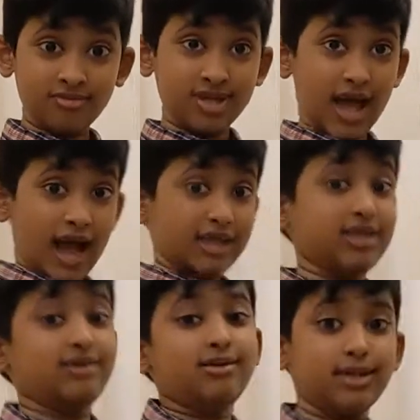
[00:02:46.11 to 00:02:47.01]
That's
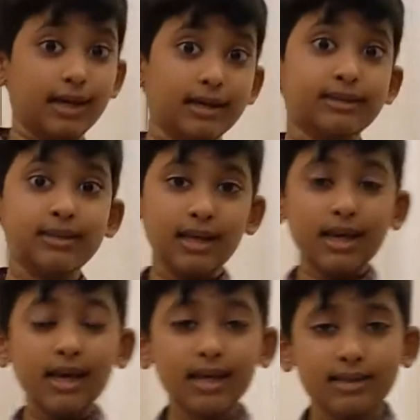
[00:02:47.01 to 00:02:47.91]
just
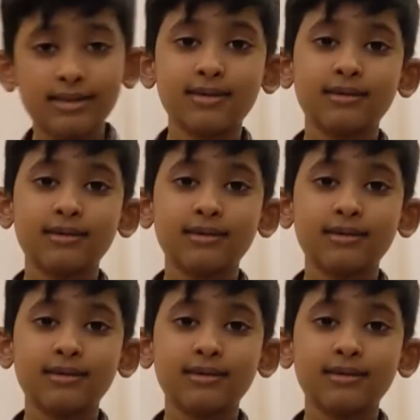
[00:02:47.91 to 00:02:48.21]
it.